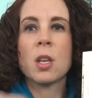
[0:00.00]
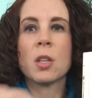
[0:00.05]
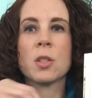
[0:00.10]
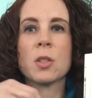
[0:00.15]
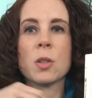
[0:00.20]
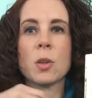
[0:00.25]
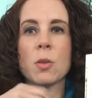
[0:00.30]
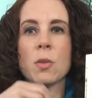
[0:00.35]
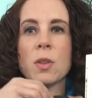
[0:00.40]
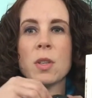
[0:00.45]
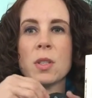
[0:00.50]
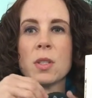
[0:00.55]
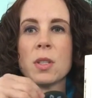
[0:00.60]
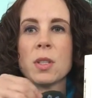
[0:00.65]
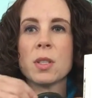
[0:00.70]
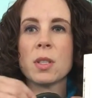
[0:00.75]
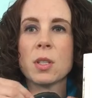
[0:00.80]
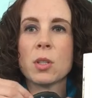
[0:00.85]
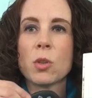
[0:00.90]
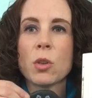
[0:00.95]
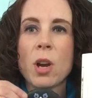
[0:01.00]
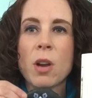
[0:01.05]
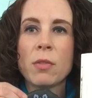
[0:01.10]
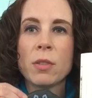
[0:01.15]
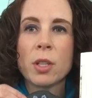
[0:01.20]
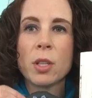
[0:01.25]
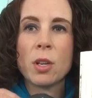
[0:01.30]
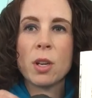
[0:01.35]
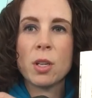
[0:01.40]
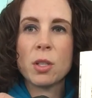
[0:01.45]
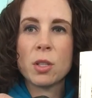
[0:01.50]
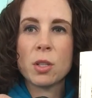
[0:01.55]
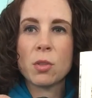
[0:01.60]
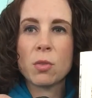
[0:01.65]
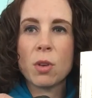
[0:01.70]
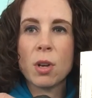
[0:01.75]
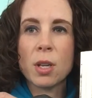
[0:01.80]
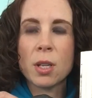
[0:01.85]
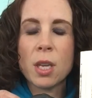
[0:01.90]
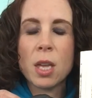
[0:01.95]
So this is a Traveling Kindness
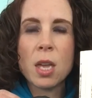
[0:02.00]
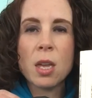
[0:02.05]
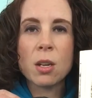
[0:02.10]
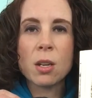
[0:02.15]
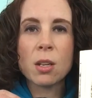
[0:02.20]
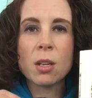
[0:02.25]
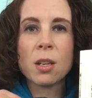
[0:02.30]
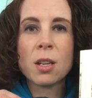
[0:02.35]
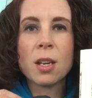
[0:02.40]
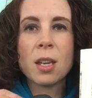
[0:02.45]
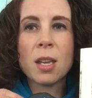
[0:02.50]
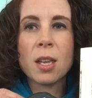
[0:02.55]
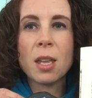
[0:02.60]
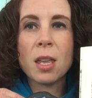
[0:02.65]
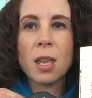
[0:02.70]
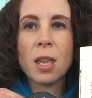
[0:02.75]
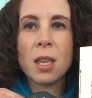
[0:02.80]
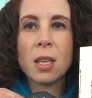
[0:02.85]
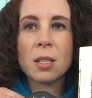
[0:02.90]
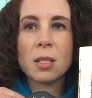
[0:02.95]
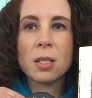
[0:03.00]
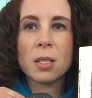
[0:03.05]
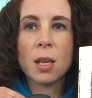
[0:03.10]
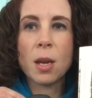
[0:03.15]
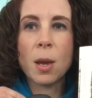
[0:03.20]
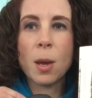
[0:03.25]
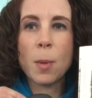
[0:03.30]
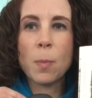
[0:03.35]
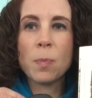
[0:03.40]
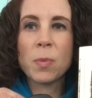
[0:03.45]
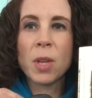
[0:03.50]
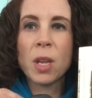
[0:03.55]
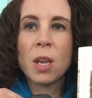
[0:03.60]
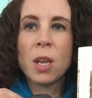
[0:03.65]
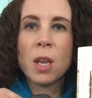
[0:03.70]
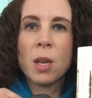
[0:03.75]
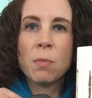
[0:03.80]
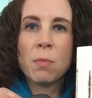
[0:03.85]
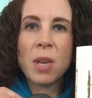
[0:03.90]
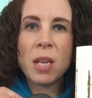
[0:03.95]
Rock here. It
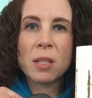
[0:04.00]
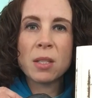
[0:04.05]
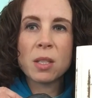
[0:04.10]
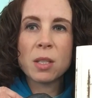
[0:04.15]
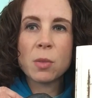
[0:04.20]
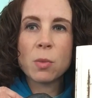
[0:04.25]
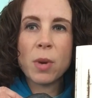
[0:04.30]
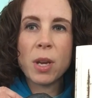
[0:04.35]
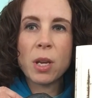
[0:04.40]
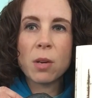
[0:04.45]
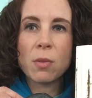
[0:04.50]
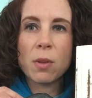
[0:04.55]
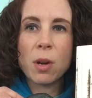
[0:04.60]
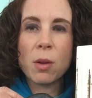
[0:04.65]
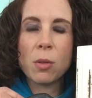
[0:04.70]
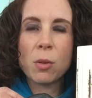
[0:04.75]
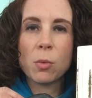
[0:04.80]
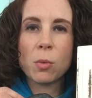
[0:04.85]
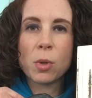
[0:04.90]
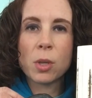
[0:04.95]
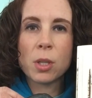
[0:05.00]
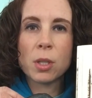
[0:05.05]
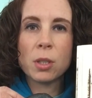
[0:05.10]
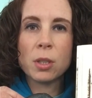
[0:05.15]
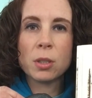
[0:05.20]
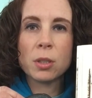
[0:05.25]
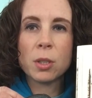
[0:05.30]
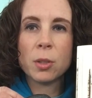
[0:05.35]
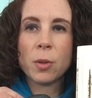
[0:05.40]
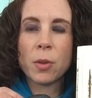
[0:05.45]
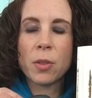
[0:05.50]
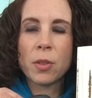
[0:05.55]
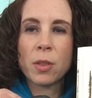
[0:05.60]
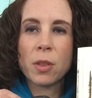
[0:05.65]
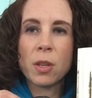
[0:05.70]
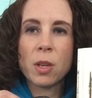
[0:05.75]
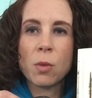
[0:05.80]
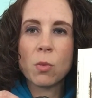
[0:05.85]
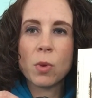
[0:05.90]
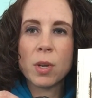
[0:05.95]
makes its way around the world.
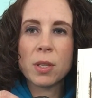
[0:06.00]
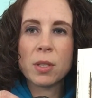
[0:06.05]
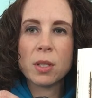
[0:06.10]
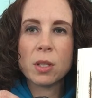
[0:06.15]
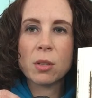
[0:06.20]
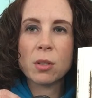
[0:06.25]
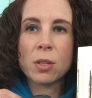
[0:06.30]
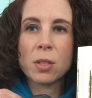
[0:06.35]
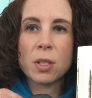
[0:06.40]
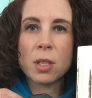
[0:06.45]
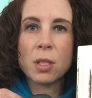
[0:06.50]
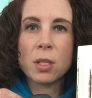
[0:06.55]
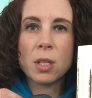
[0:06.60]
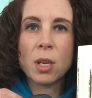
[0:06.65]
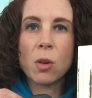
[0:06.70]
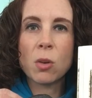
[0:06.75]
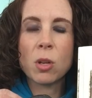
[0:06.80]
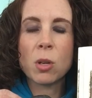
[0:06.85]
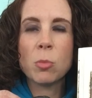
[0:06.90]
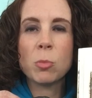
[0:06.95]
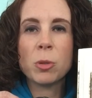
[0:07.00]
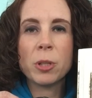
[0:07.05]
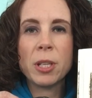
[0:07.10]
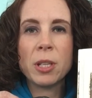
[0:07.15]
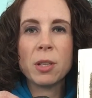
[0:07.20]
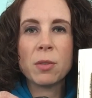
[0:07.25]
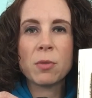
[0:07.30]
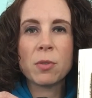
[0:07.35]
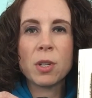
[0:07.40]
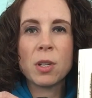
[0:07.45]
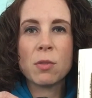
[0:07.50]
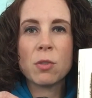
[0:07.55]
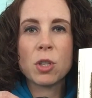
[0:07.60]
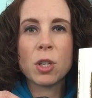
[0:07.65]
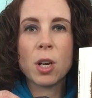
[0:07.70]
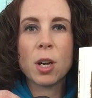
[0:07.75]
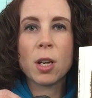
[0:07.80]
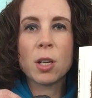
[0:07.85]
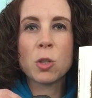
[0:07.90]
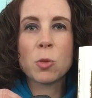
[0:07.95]
The ones that are sent out completely free of
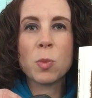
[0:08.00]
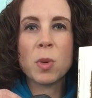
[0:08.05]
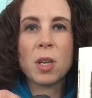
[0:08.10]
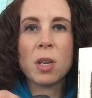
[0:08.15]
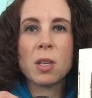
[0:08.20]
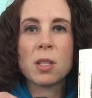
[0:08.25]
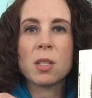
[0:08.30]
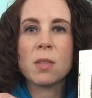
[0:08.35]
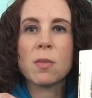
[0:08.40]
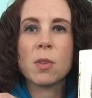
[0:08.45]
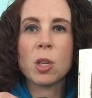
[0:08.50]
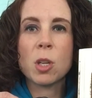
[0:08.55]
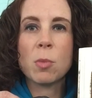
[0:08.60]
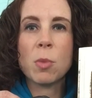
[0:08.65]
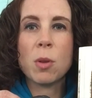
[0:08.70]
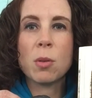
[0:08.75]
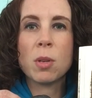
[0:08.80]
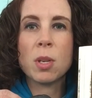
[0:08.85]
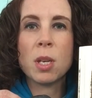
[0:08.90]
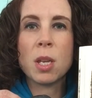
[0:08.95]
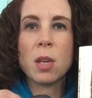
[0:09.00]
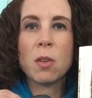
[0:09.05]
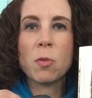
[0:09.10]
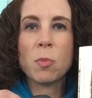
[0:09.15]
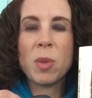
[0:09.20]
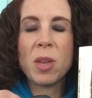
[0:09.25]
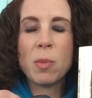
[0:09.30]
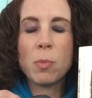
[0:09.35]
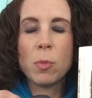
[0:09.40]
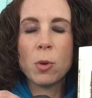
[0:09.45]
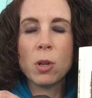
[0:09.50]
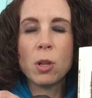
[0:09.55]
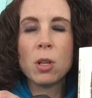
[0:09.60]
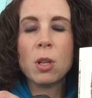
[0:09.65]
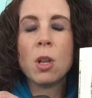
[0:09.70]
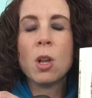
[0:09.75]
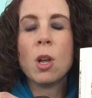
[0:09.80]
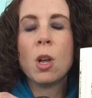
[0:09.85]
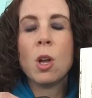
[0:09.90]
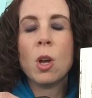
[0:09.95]
charge because of a community of
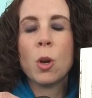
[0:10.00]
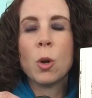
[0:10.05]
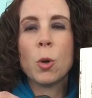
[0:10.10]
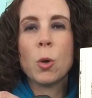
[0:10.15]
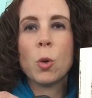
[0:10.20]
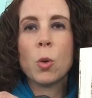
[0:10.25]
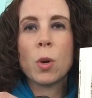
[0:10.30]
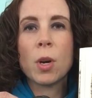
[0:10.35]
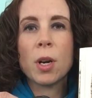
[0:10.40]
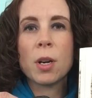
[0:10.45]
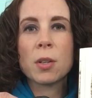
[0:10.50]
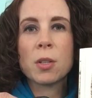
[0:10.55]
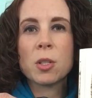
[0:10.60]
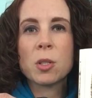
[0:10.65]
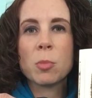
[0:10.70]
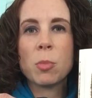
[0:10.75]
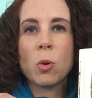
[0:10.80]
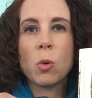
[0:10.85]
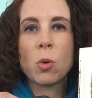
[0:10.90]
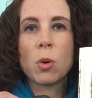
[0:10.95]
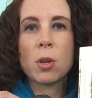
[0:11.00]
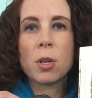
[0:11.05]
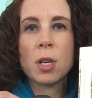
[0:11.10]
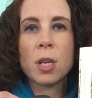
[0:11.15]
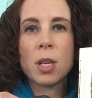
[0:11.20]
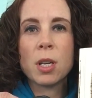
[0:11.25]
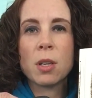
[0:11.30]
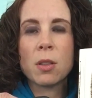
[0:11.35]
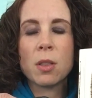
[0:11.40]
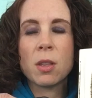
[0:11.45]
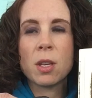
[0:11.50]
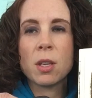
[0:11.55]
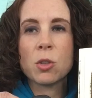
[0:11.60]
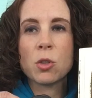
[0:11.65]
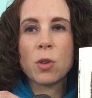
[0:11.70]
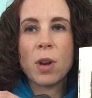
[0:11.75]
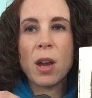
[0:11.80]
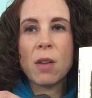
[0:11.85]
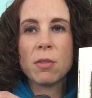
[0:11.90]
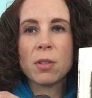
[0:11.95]
people who are supporting the
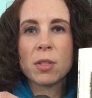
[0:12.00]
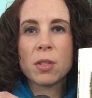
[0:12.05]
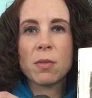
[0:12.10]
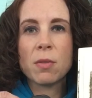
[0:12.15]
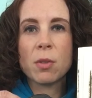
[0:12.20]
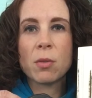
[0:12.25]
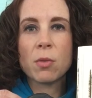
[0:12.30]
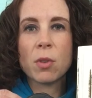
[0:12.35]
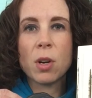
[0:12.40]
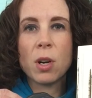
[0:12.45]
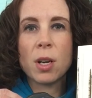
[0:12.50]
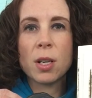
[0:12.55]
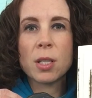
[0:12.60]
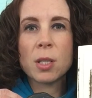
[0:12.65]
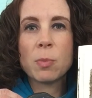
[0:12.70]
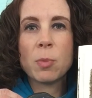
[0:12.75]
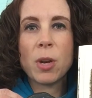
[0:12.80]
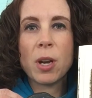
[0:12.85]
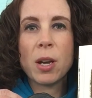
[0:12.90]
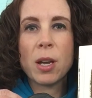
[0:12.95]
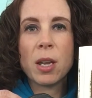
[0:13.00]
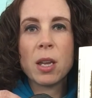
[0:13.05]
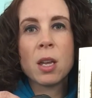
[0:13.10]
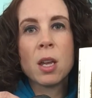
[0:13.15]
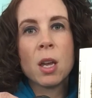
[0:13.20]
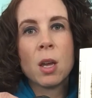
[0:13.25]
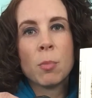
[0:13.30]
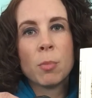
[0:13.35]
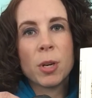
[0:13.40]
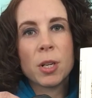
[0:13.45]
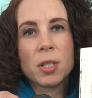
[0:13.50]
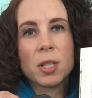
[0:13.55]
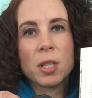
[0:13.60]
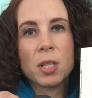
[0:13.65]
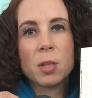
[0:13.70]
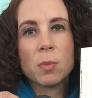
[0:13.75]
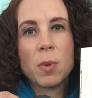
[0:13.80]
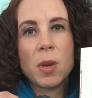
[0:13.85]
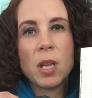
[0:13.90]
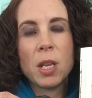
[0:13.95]
travels of the rocks by
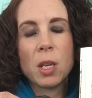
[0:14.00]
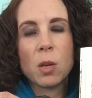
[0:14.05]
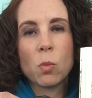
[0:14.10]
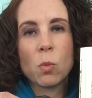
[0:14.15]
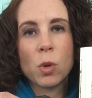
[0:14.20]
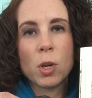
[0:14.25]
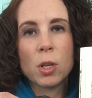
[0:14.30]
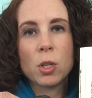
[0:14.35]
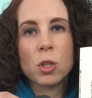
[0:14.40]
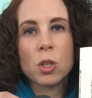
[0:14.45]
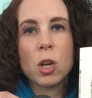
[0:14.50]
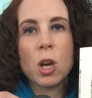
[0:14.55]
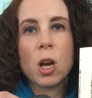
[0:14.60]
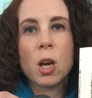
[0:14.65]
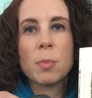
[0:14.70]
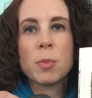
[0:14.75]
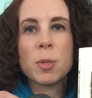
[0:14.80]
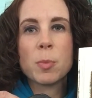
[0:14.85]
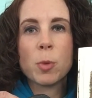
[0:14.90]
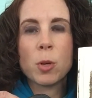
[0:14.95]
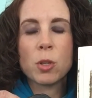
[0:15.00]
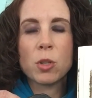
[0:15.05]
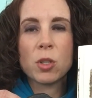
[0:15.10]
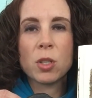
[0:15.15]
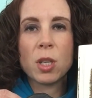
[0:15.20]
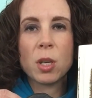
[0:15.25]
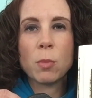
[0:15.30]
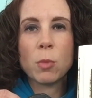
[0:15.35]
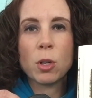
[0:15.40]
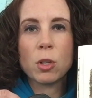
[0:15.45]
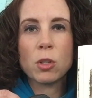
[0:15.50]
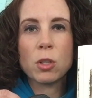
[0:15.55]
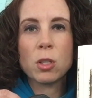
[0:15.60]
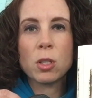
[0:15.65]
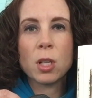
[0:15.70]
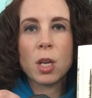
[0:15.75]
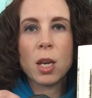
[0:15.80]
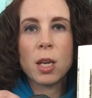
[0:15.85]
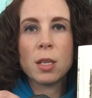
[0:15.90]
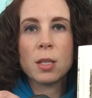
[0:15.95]
participating in workshops, purchasing
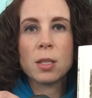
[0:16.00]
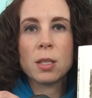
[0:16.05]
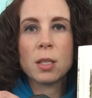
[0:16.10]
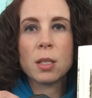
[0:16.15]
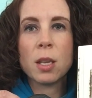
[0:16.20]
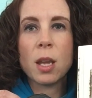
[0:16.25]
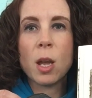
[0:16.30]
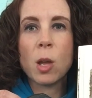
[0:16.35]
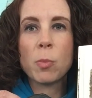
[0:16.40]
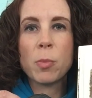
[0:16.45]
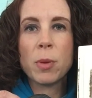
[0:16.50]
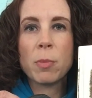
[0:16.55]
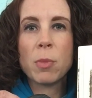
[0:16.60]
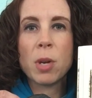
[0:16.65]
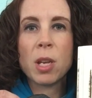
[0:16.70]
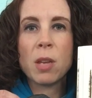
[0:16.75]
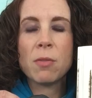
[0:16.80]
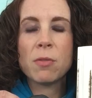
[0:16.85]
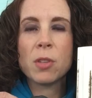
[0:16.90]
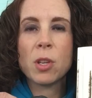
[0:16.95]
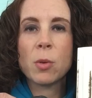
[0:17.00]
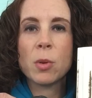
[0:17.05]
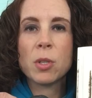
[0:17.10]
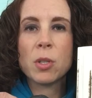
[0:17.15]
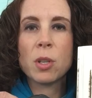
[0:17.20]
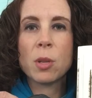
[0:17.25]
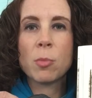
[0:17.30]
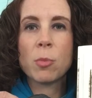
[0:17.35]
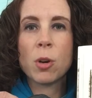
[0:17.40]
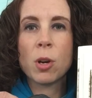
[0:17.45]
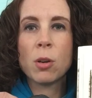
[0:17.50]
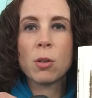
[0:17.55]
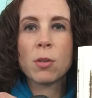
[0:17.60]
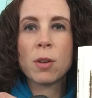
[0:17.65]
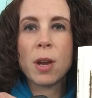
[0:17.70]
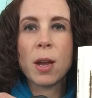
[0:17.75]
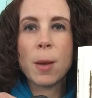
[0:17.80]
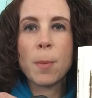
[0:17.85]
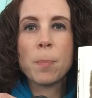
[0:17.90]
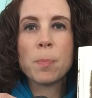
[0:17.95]
merchandise, and helping money flow into the
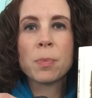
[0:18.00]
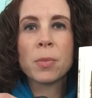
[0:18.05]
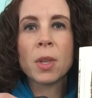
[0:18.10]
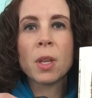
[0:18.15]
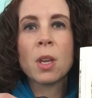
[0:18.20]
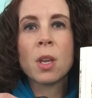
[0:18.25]
program.